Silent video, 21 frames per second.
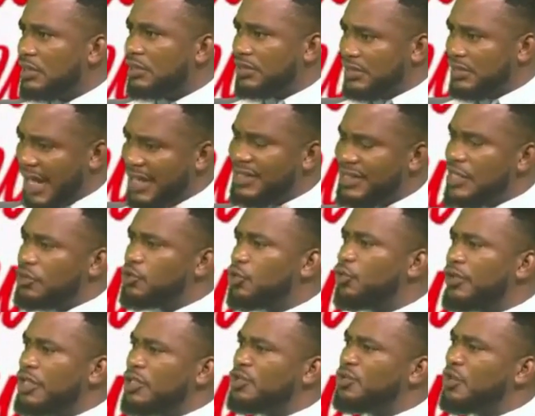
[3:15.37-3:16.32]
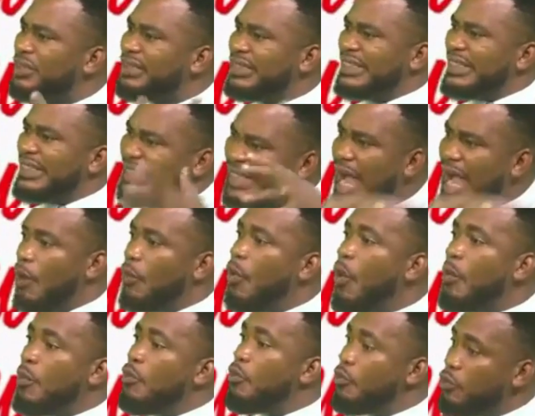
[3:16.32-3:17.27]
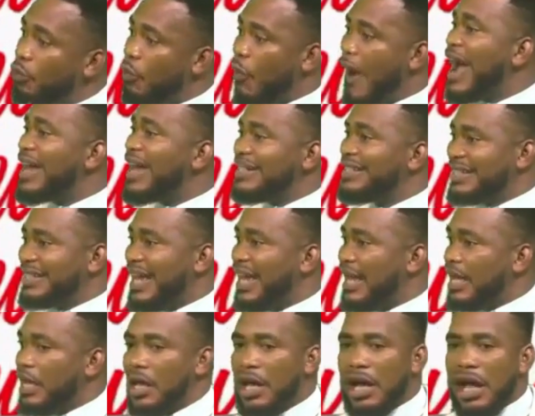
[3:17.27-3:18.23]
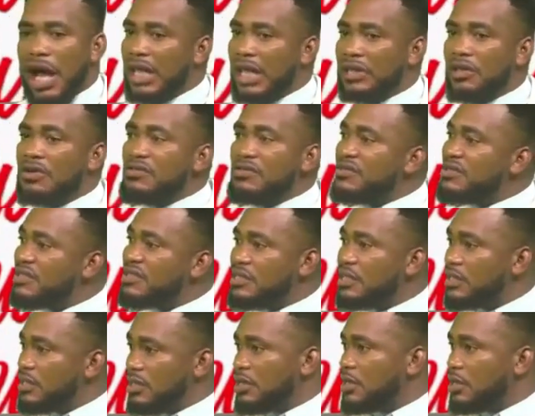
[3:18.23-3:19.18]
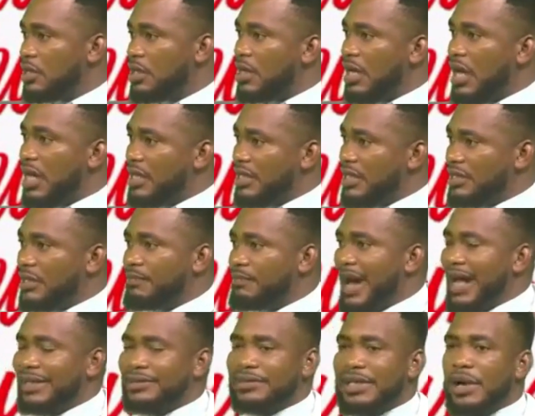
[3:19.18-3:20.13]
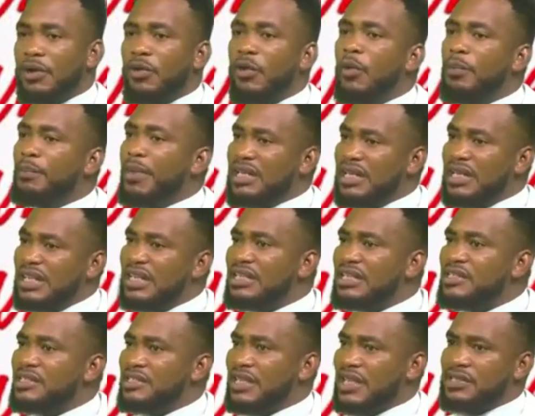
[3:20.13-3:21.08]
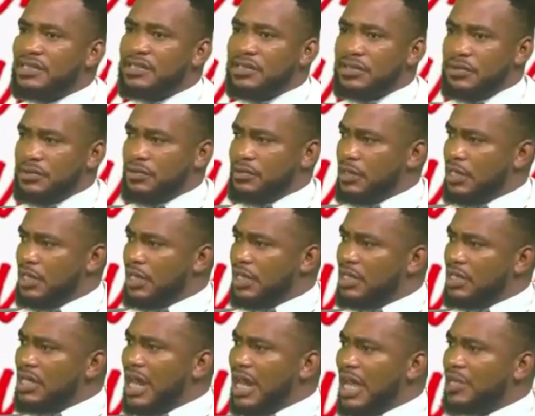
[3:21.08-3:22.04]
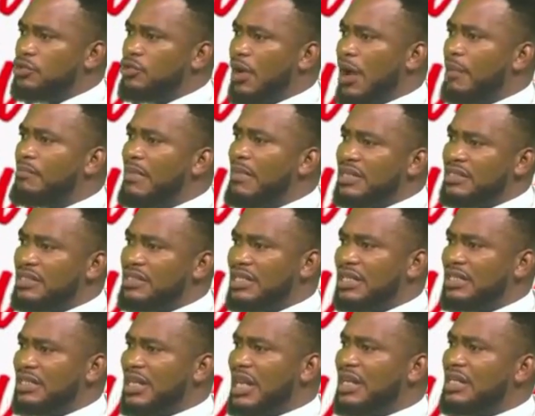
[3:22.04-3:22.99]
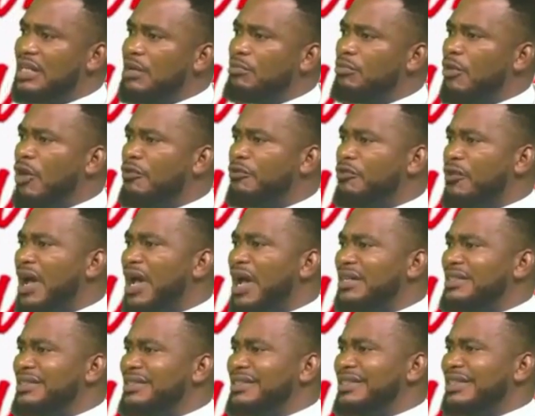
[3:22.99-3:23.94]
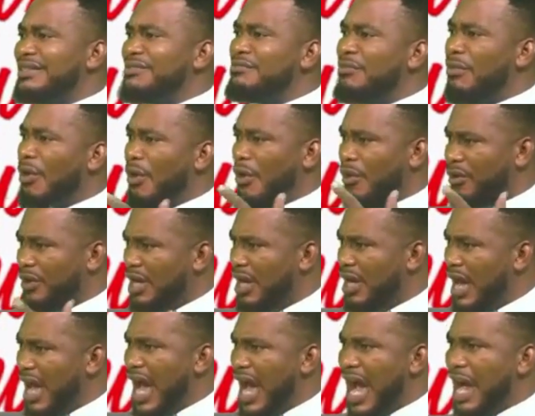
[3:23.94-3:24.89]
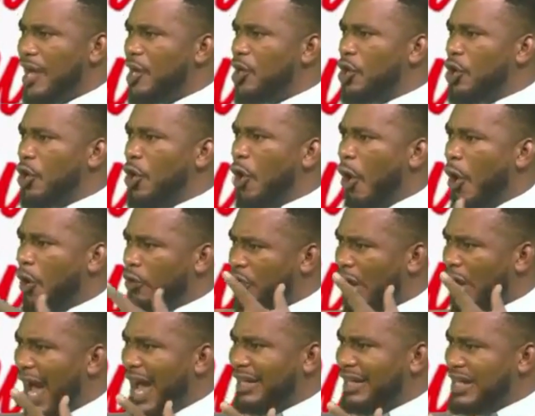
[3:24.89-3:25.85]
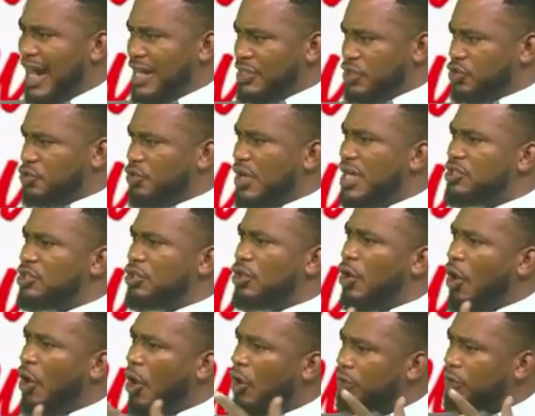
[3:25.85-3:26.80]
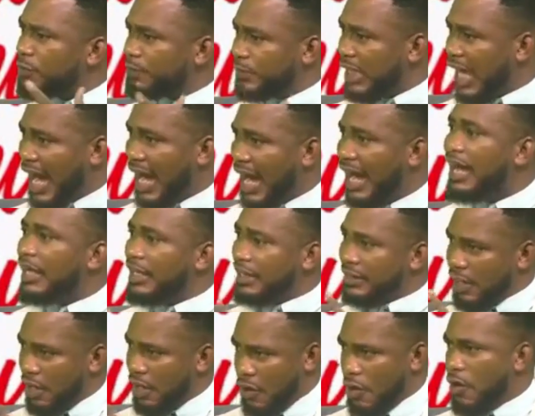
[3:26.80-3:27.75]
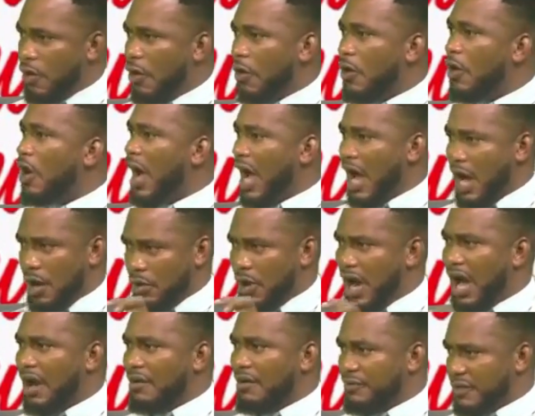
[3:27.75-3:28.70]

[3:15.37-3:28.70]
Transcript: Na Jesus Christ di e wo mu nkwa de I don't see anything, but say oh Benny incense no, now you are mentioning the name of a demon, a god, other strange god be a oh I'll have